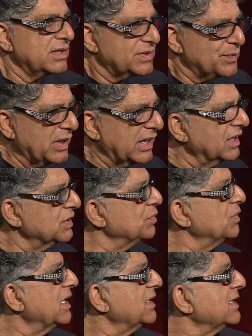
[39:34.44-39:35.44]
and speaking
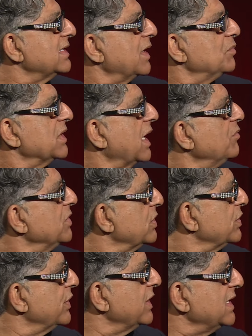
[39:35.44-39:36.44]
to me at the same time,
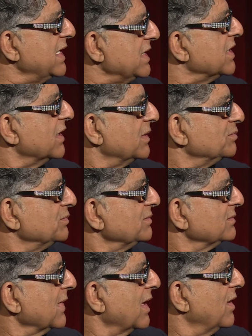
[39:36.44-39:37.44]
you're doing neither.
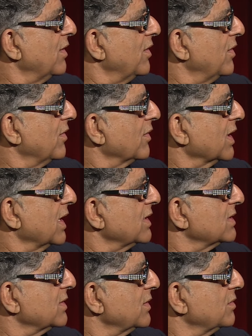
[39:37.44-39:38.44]

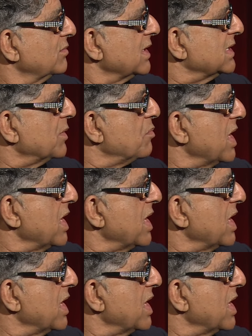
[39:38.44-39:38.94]
Okay, so it's a